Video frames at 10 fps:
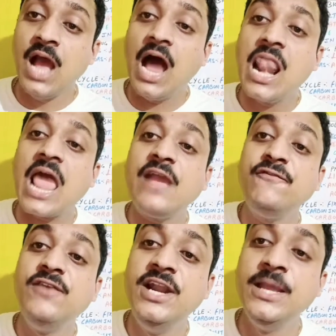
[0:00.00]
a life
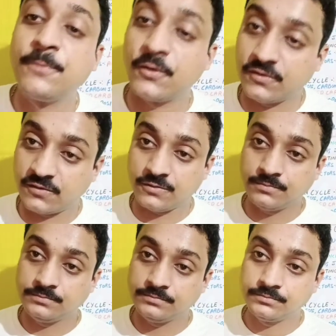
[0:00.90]
needing process
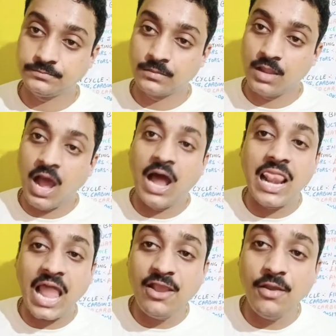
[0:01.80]
a
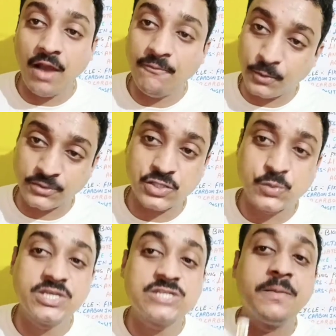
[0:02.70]
life a process
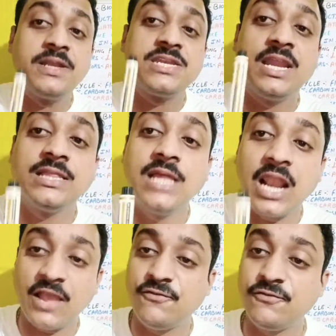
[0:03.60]
which is maintaining the
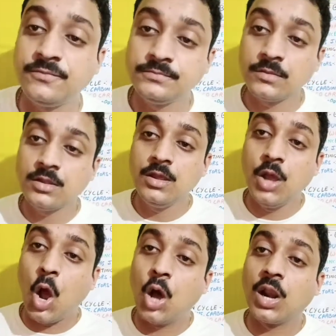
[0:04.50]
life
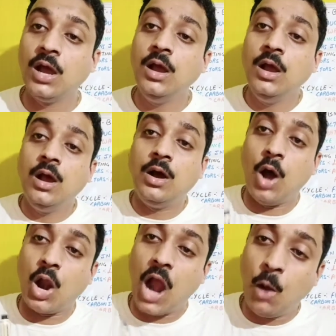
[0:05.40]
or a
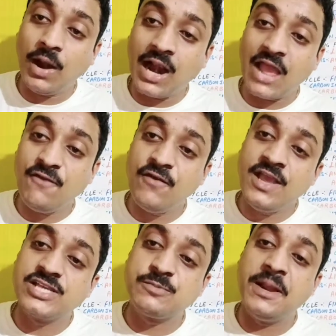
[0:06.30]
or our life
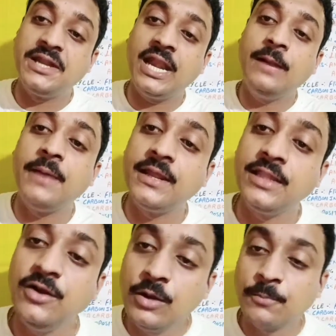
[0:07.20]
is maintained by the
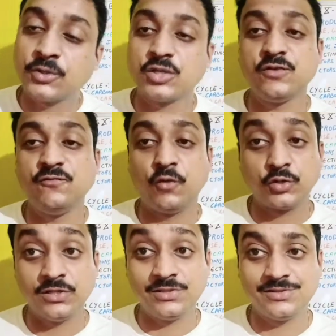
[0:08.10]
process of
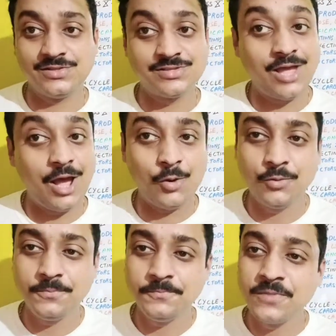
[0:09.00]
photosynthesis how
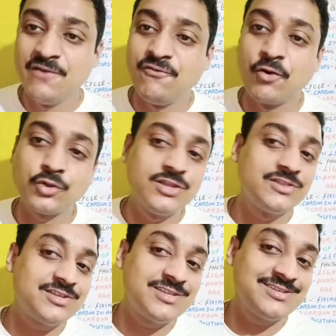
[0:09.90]

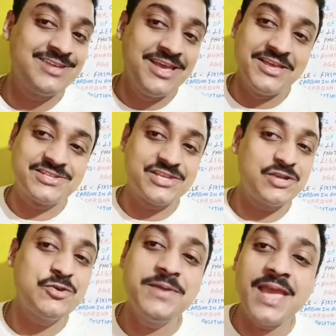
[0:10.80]
photosynthesis is said
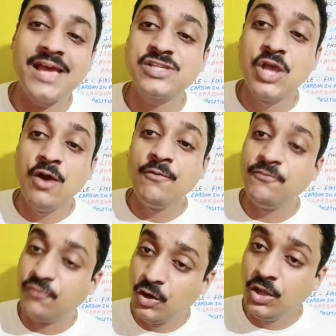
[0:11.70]
to be as
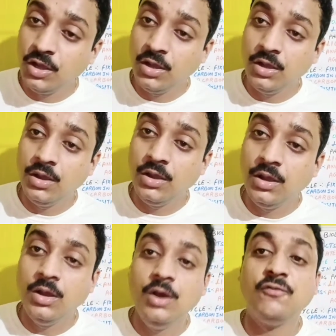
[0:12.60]
food
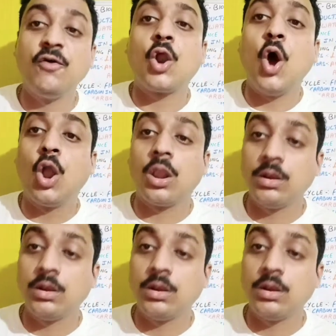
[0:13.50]
for all